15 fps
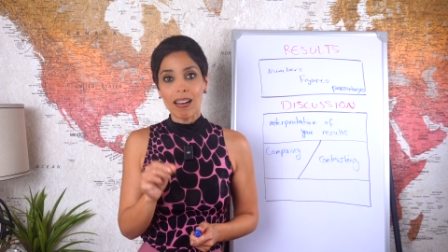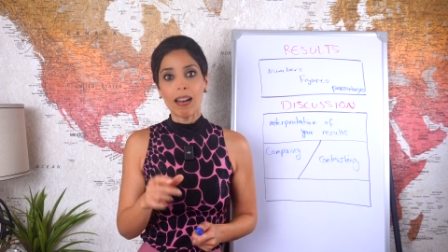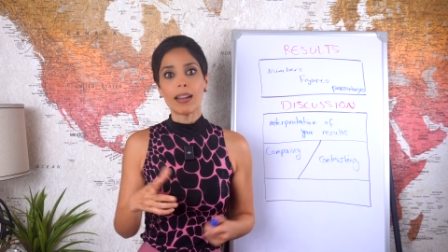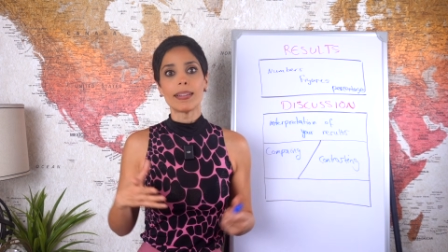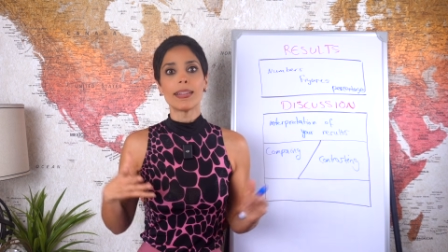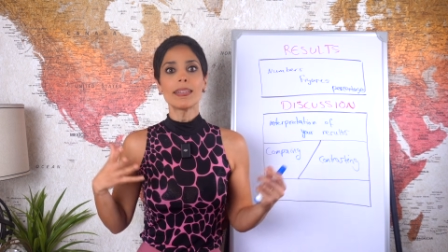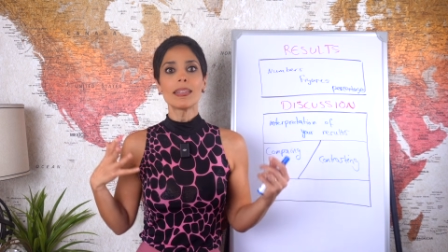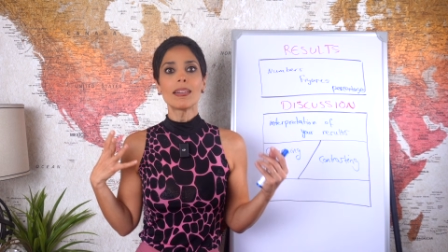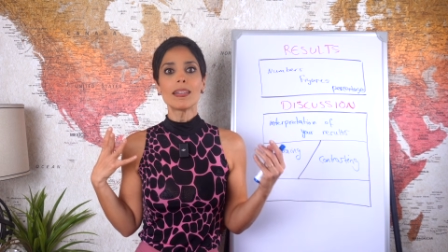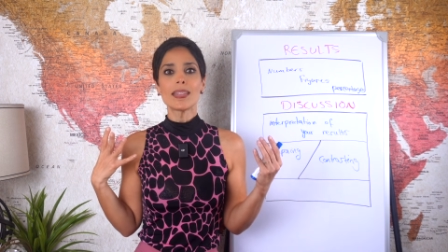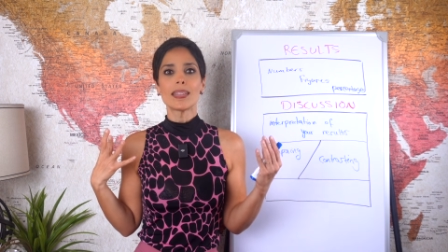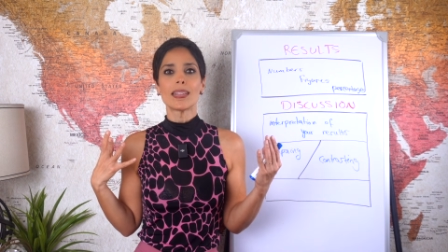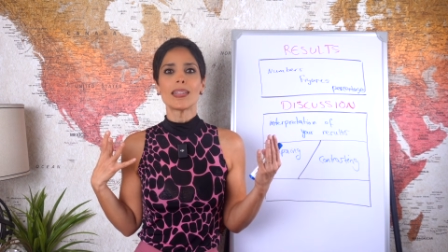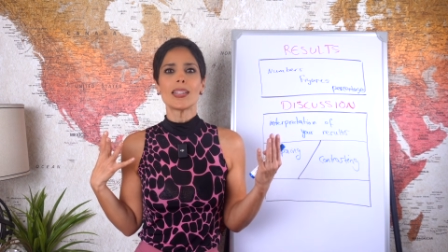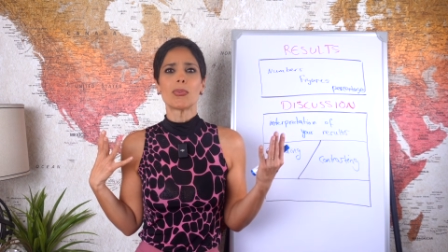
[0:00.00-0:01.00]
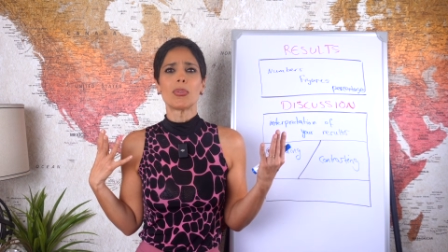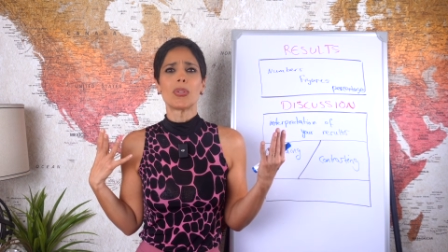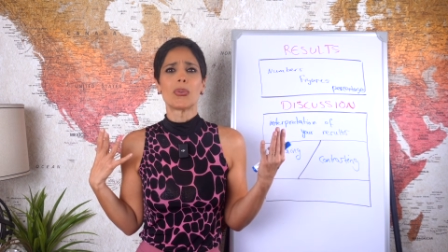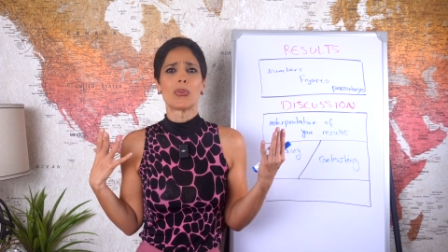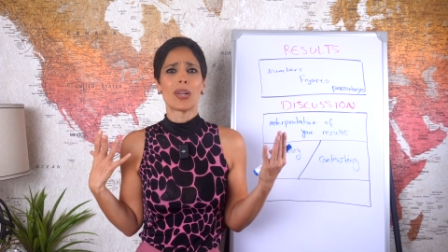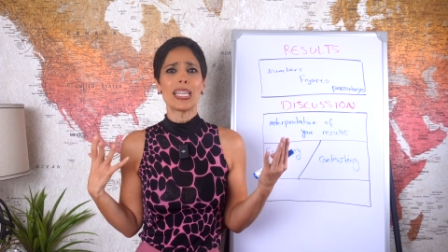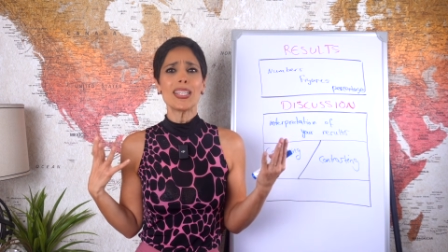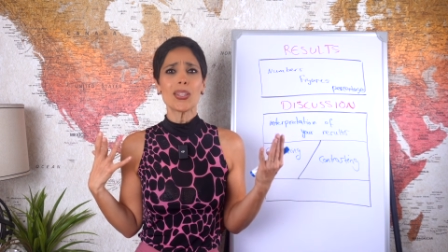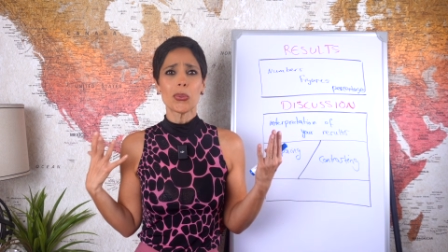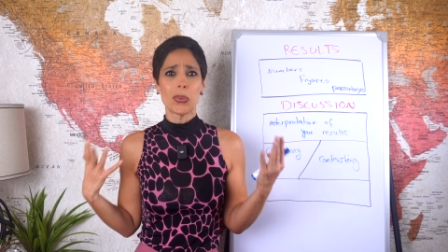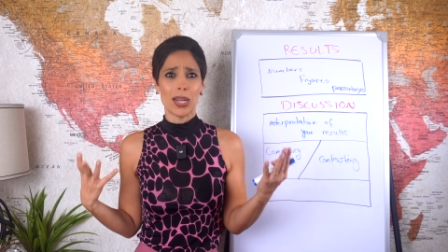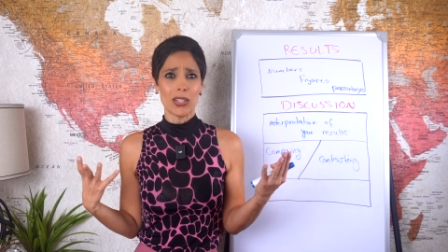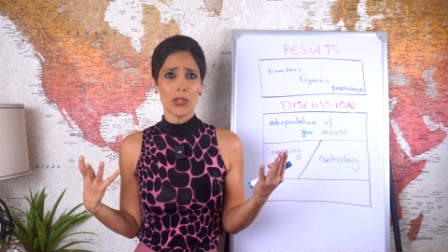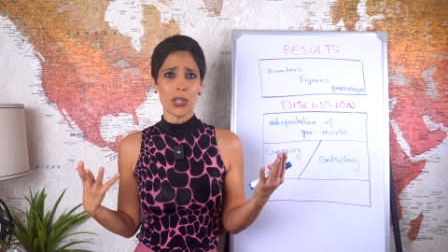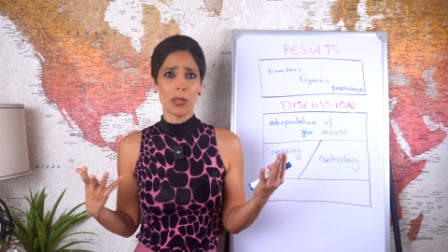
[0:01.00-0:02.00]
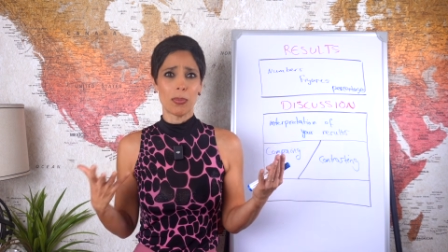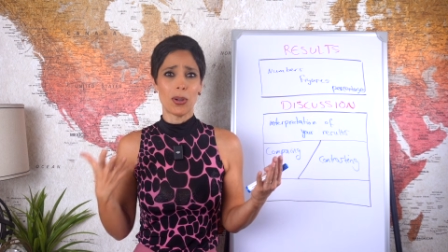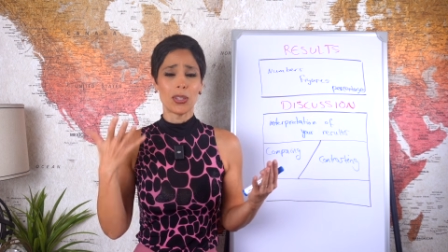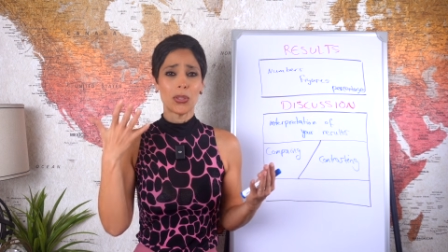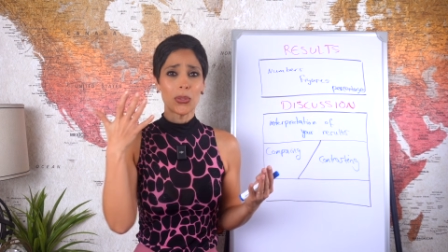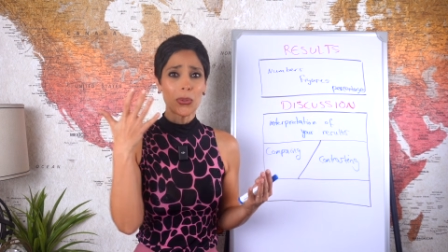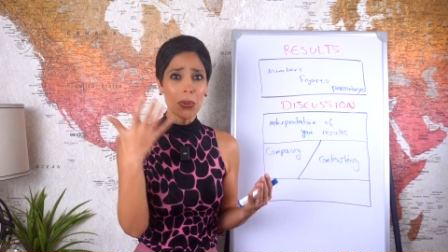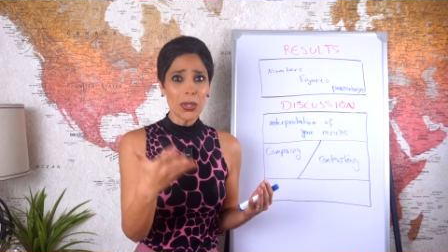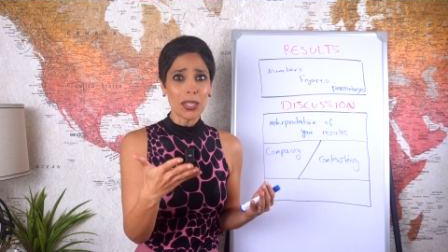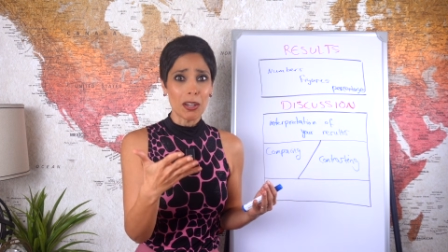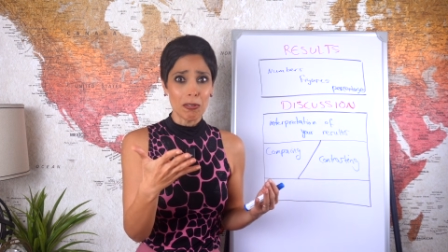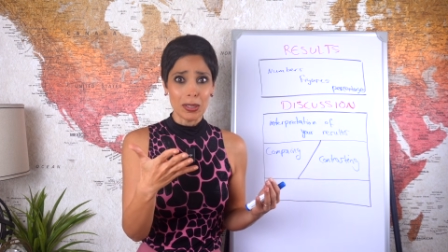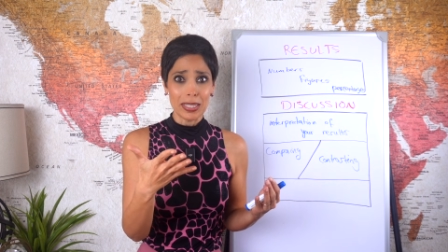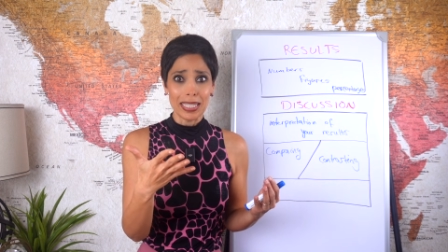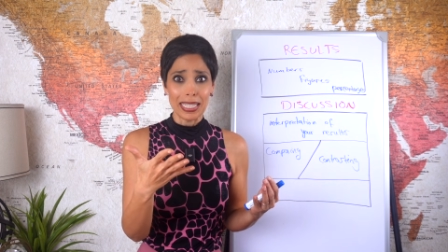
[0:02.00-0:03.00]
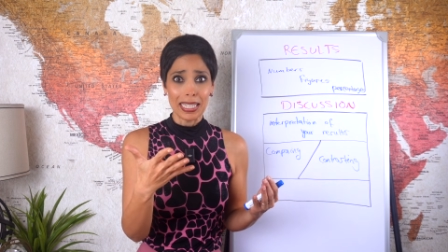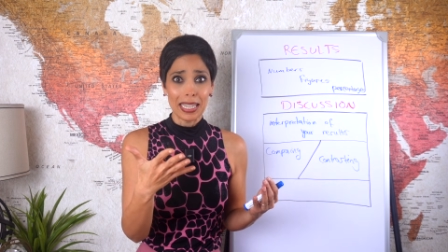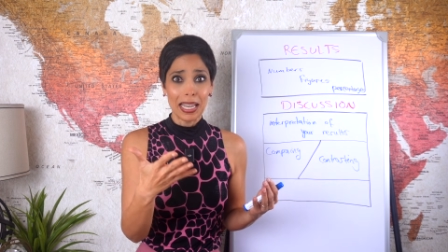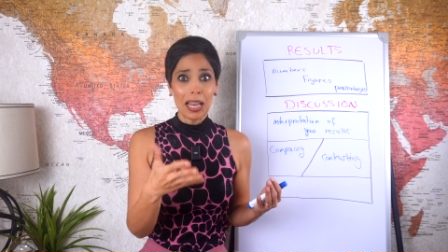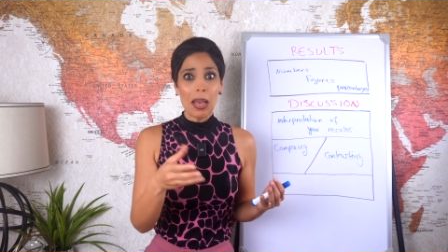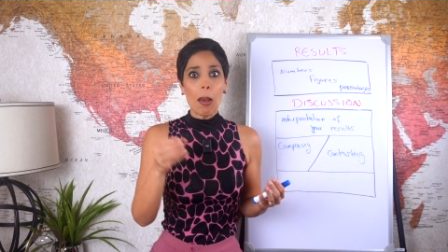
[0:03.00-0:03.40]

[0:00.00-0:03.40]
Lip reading: Identical studies would raise questions about your novelty,